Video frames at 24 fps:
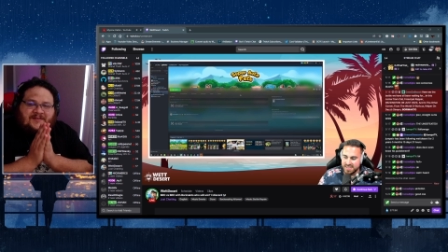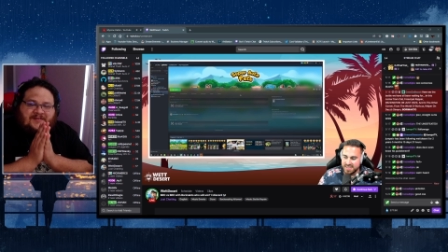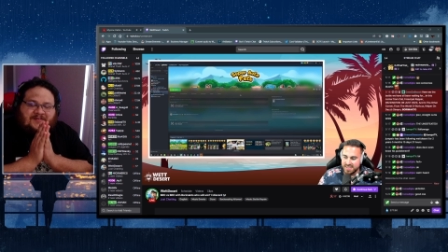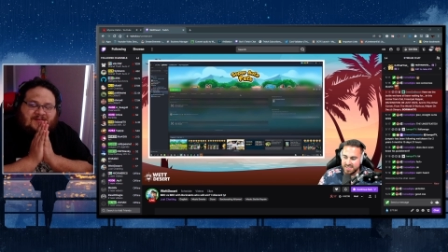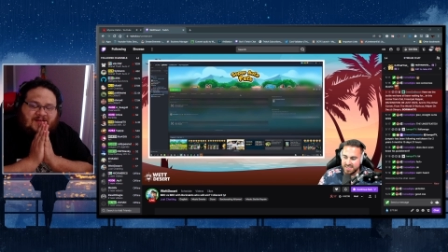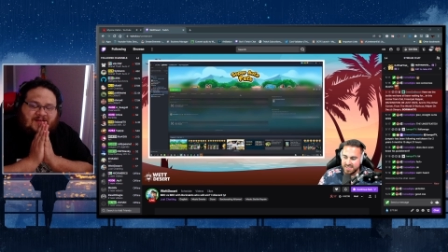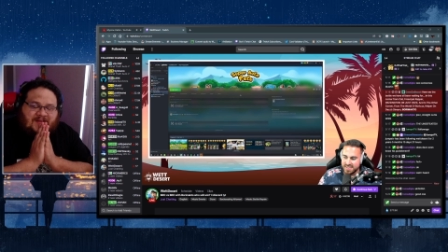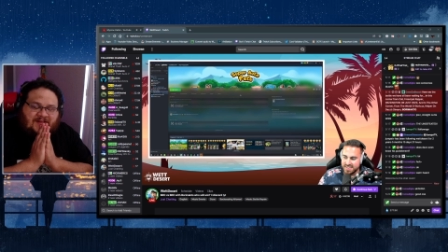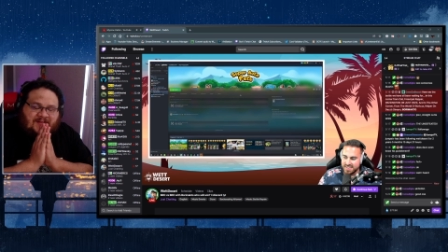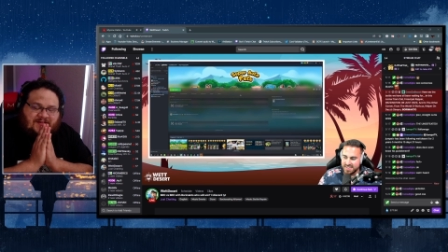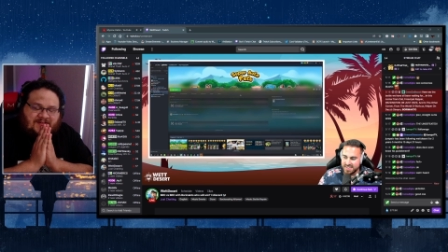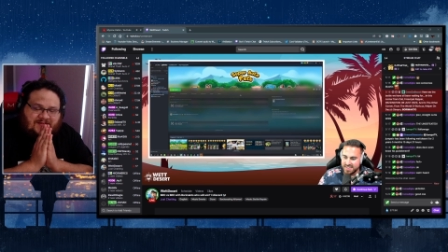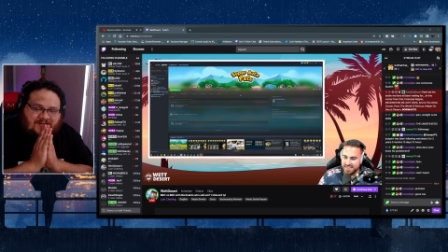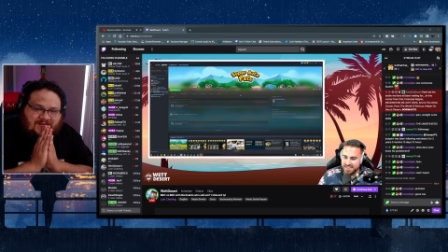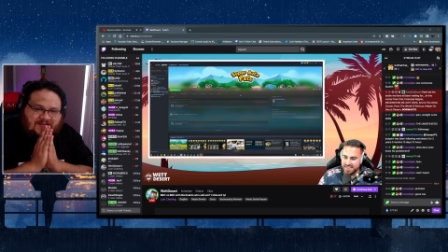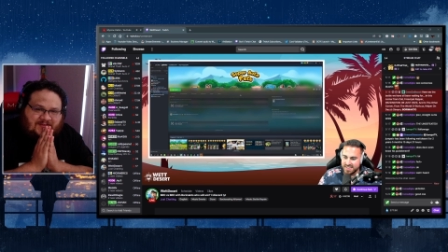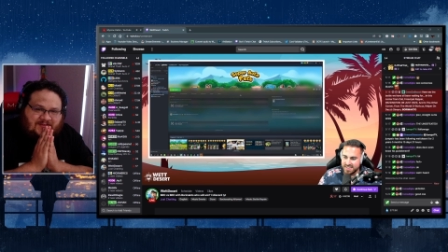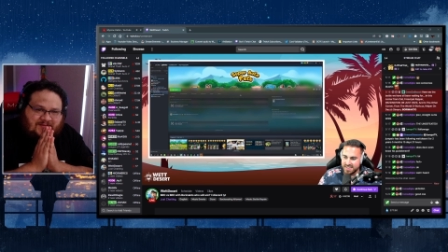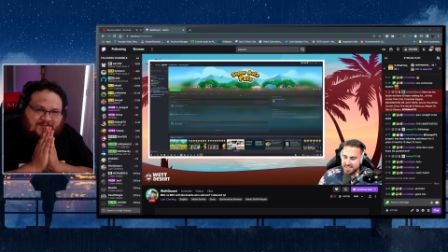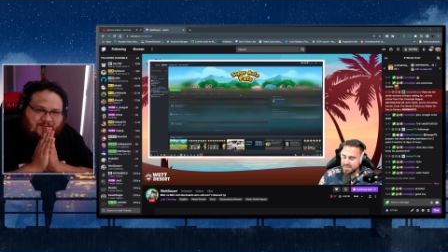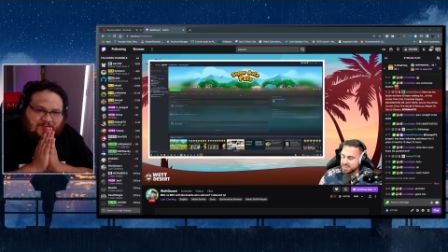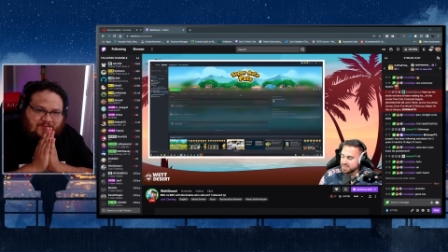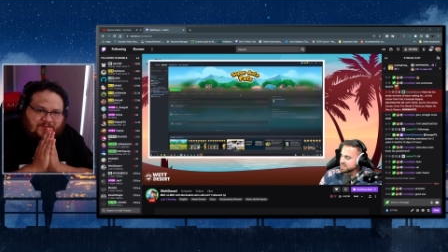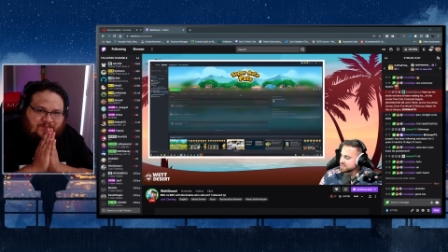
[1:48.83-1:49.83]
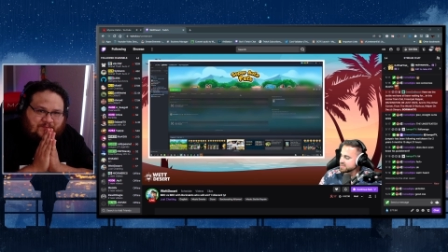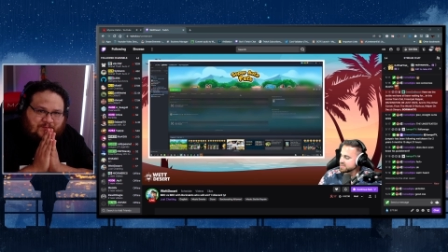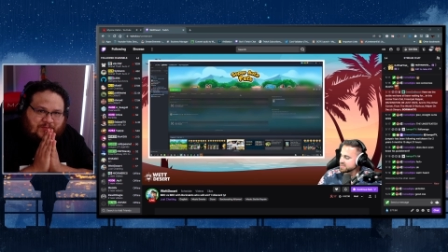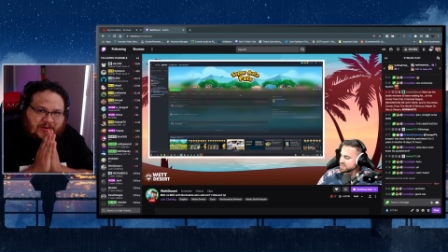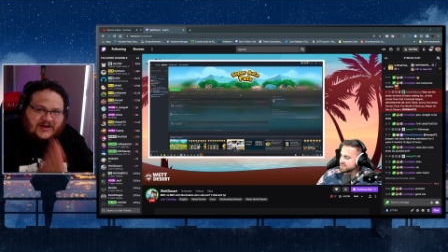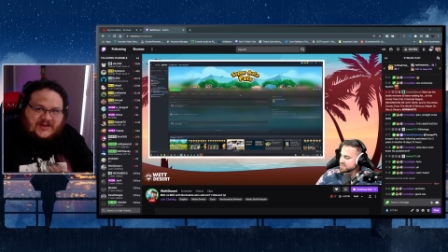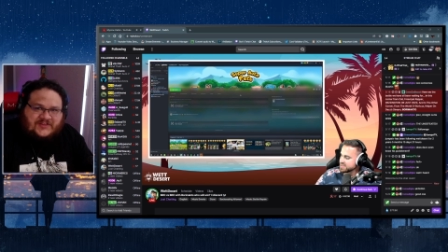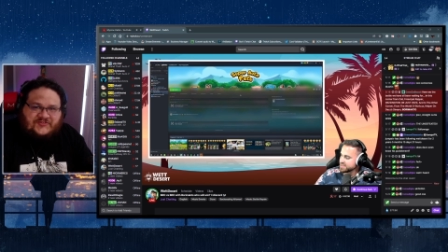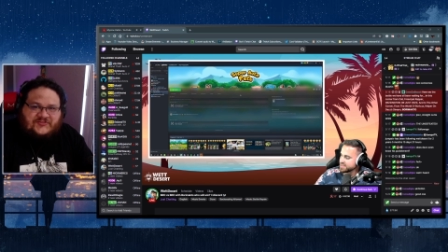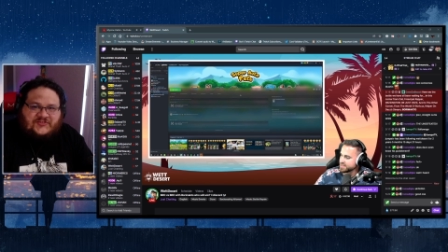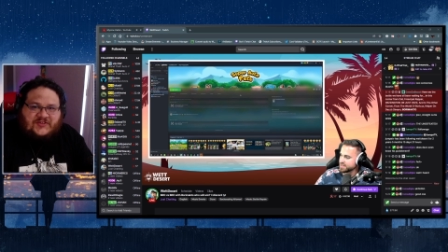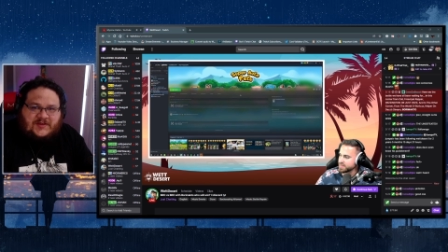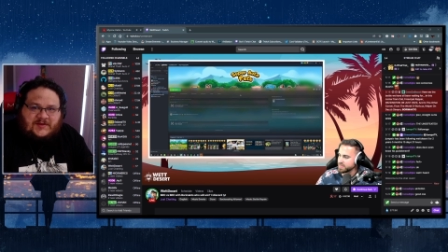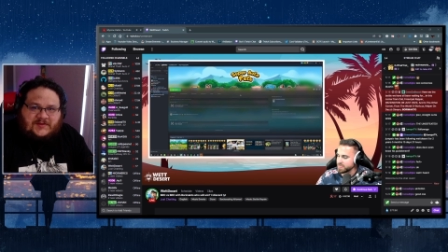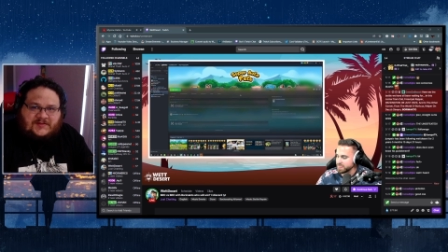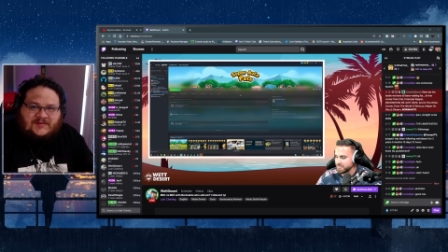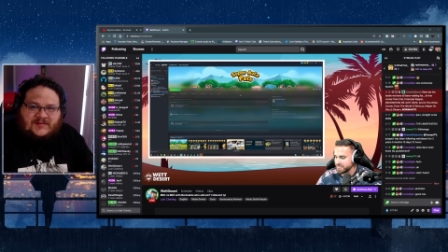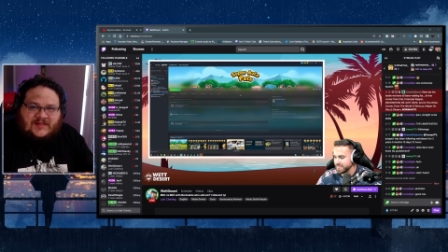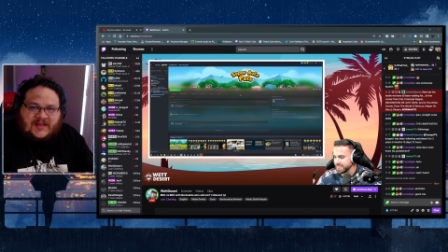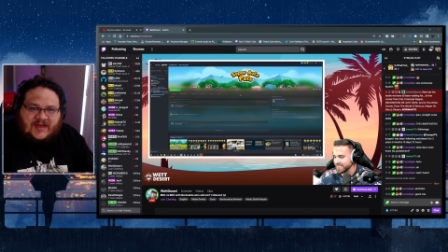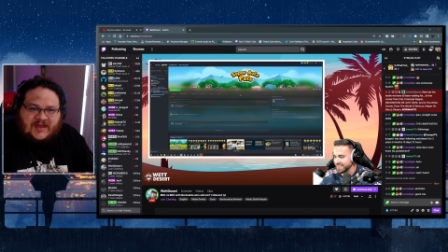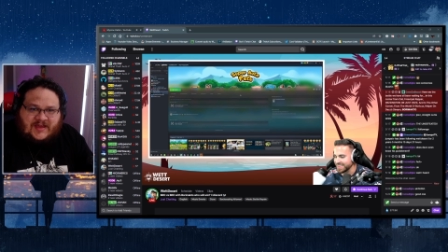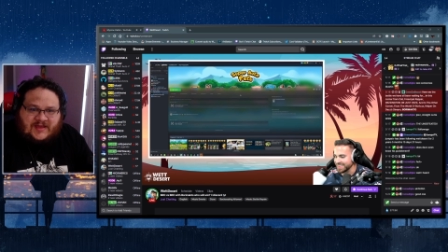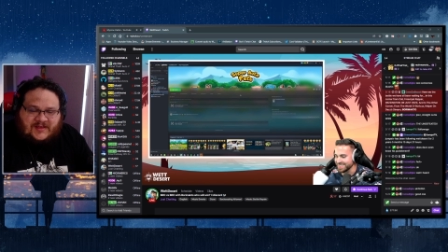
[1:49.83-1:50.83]
since pudgy's
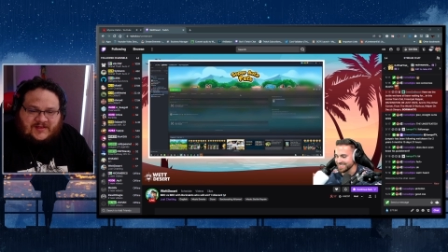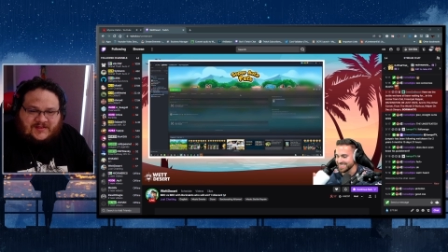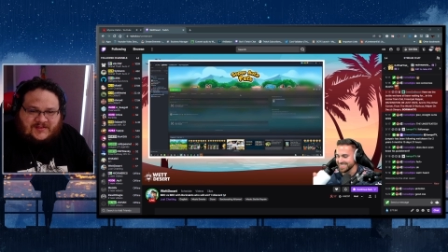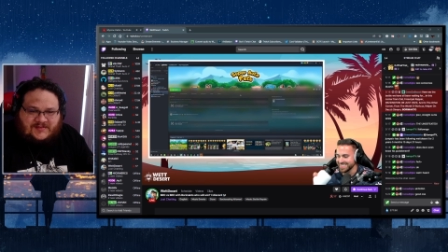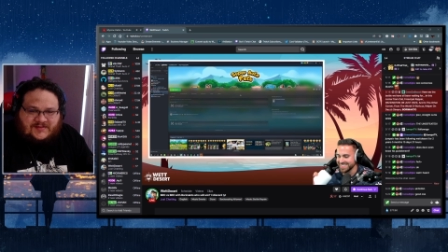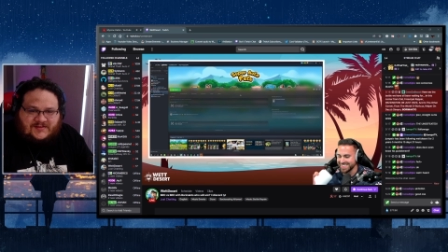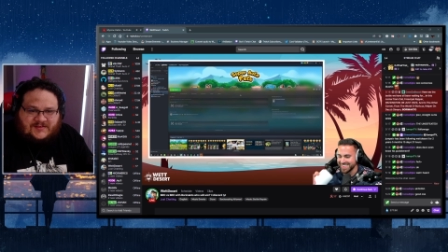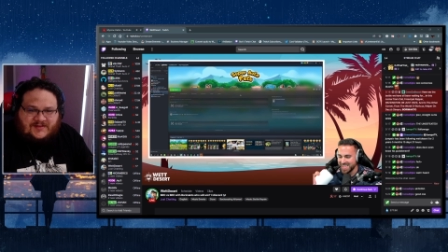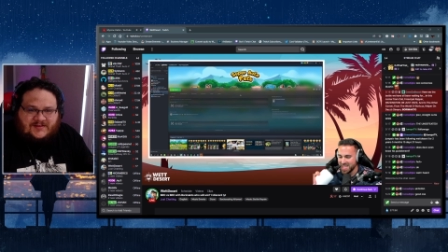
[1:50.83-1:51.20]
days,